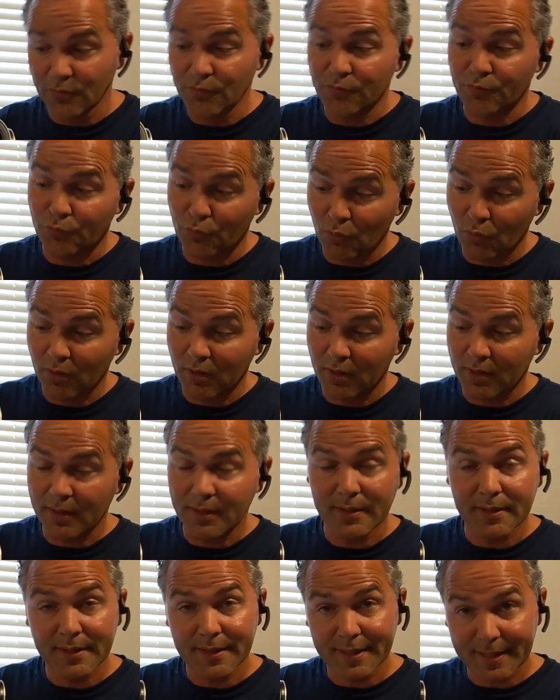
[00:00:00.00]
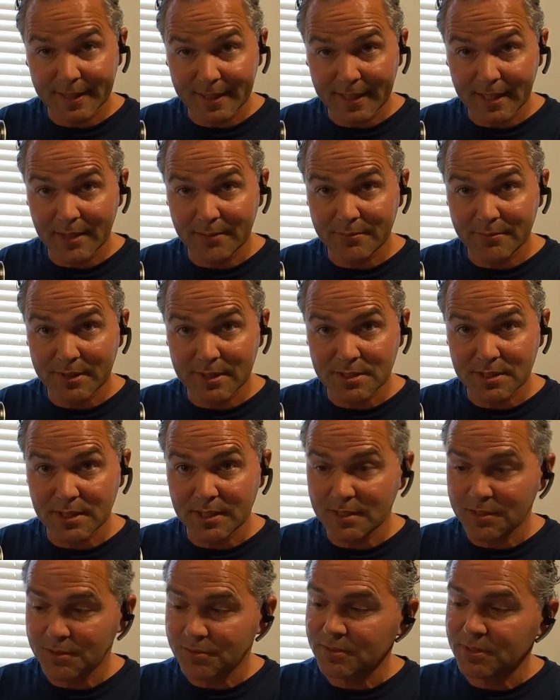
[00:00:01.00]
4 cameras.
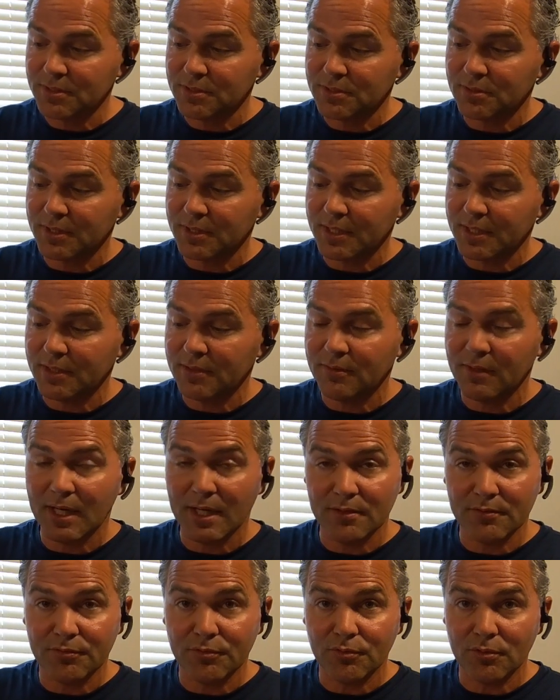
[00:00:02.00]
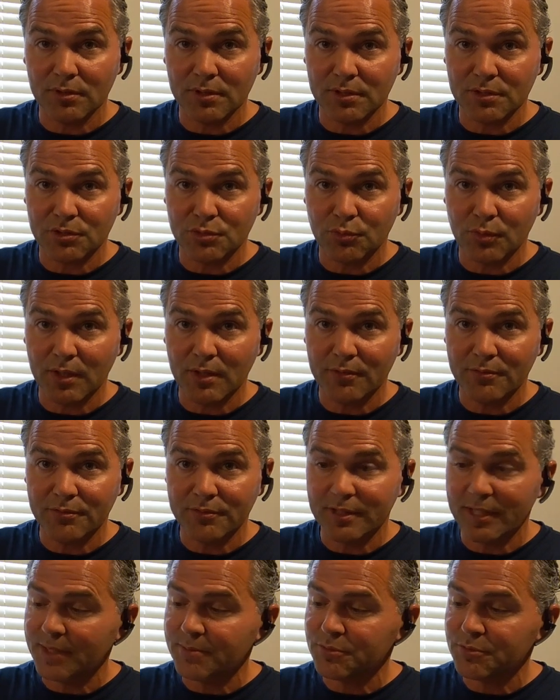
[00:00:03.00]
So these are the EagleEye 4, the 12
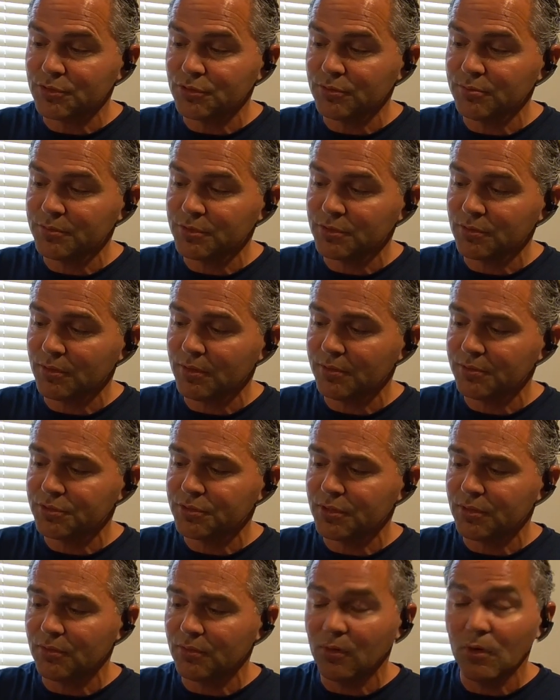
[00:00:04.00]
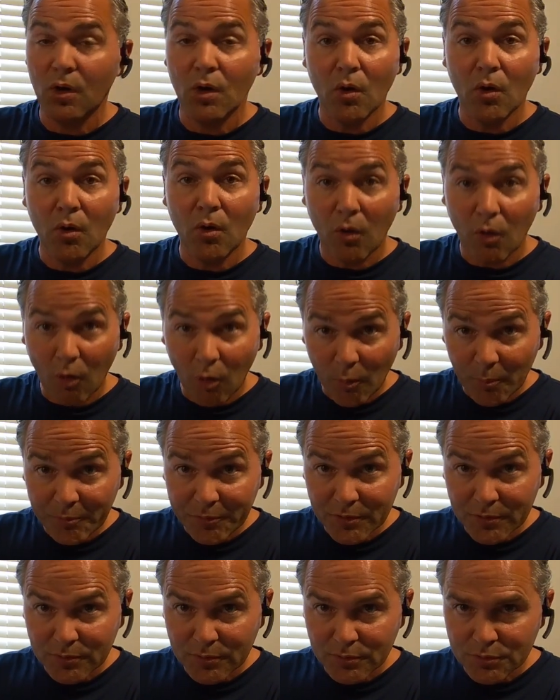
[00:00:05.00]
times zoom, so also
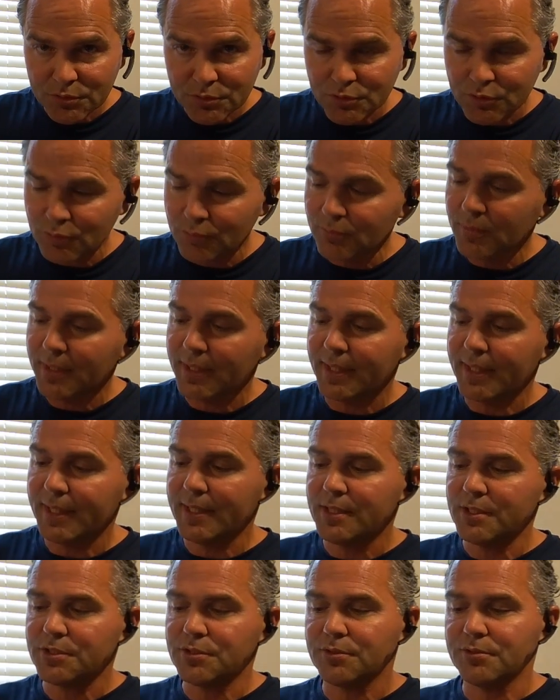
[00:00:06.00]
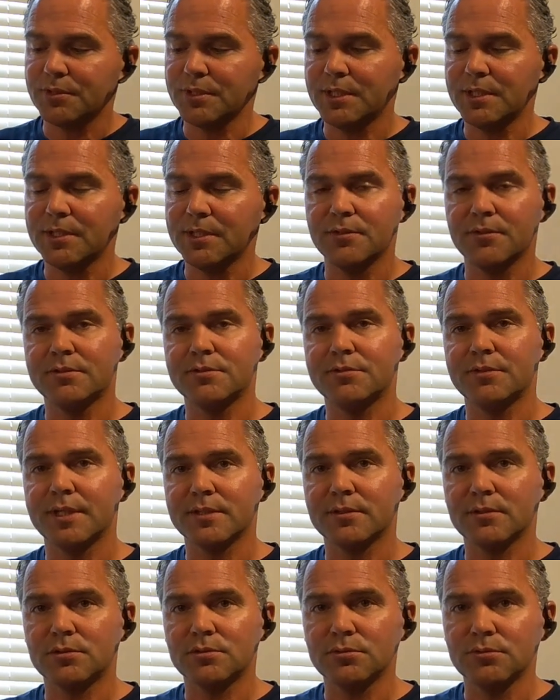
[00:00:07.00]
optical zoom. So the EagleEye
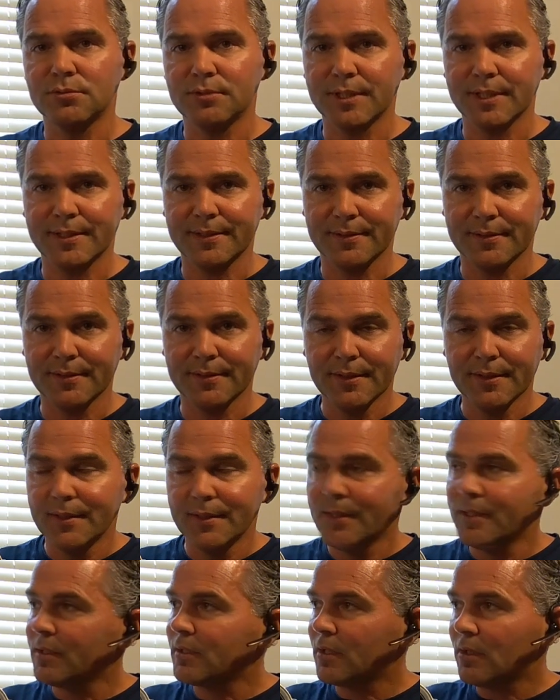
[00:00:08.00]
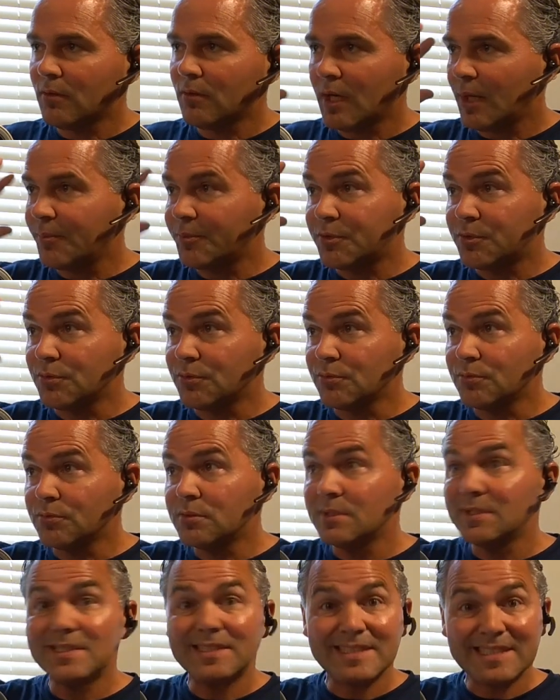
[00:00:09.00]
Director 2 can go up to
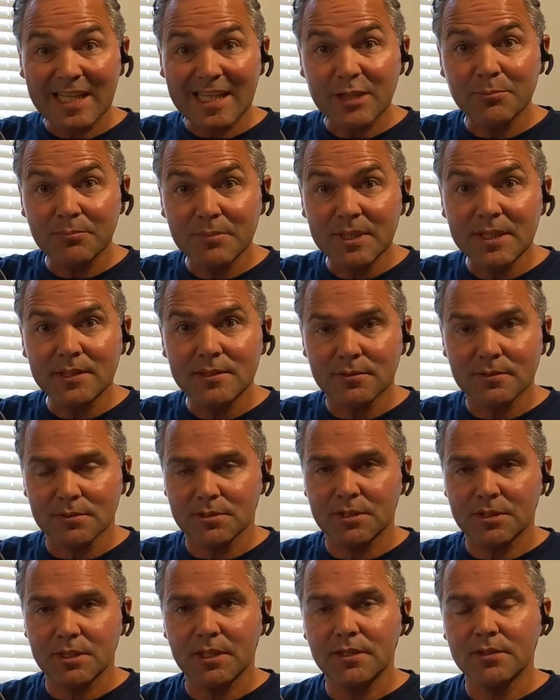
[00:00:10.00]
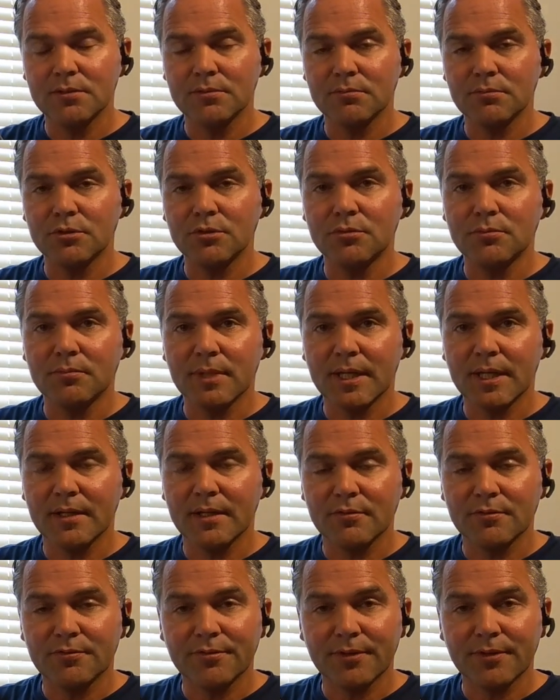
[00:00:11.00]
10 meters in the room
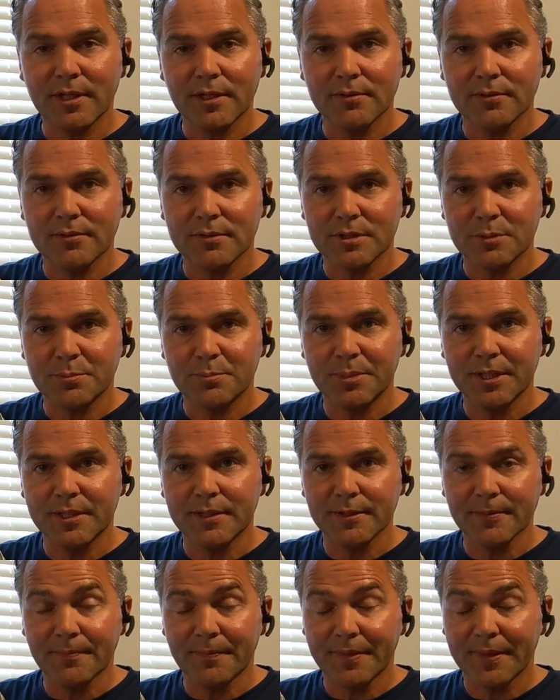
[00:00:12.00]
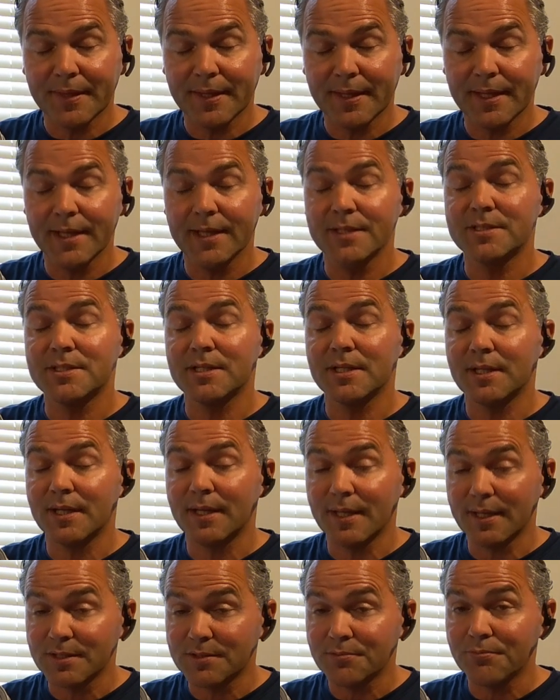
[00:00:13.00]
and follow a speaker.
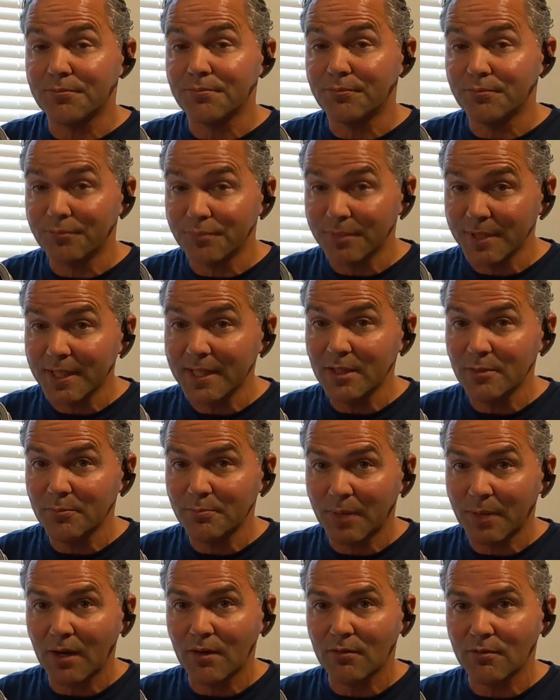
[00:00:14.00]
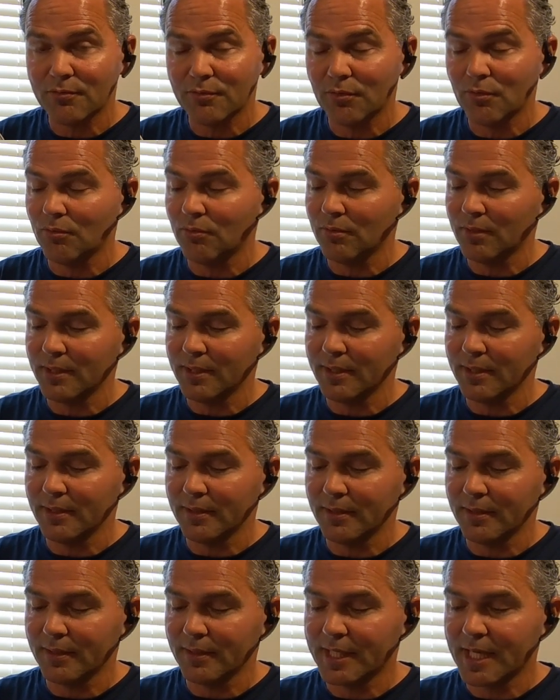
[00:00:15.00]
It's really powerful
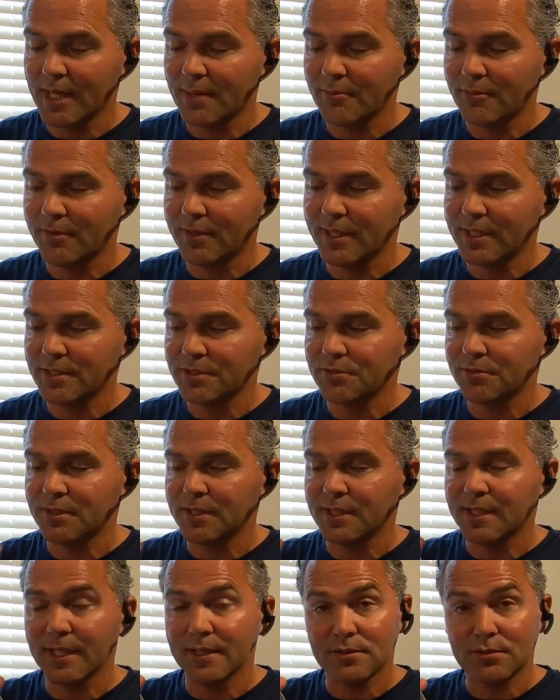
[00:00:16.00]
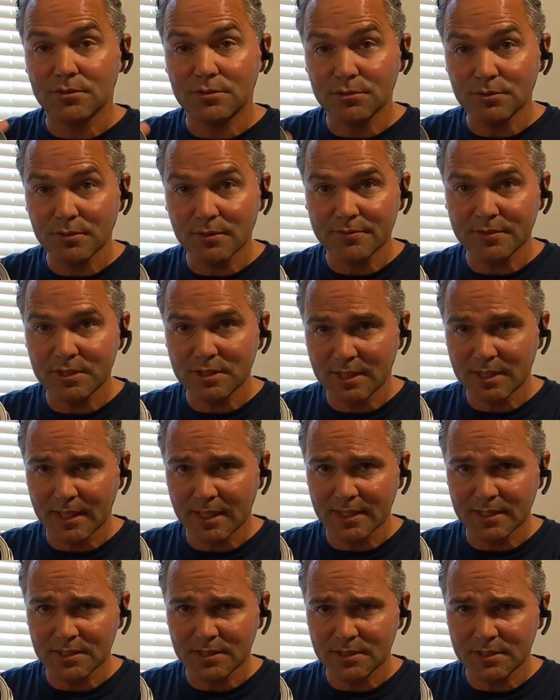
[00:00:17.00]
camera. So you got two of these
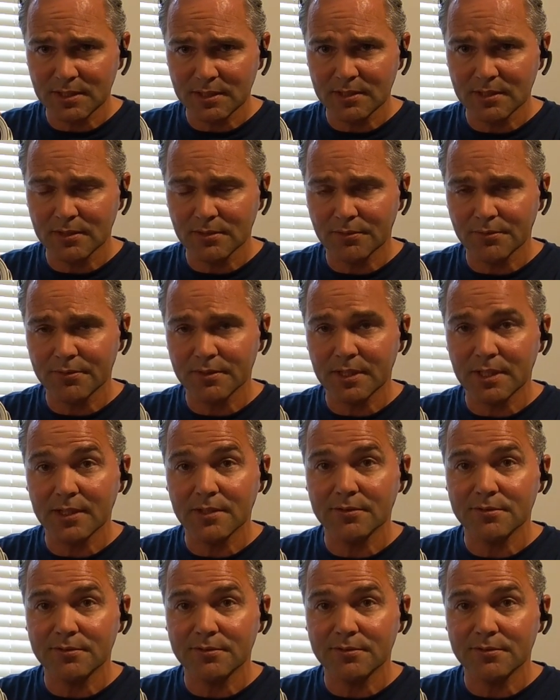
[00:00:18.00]
guys sitting on the EagleEye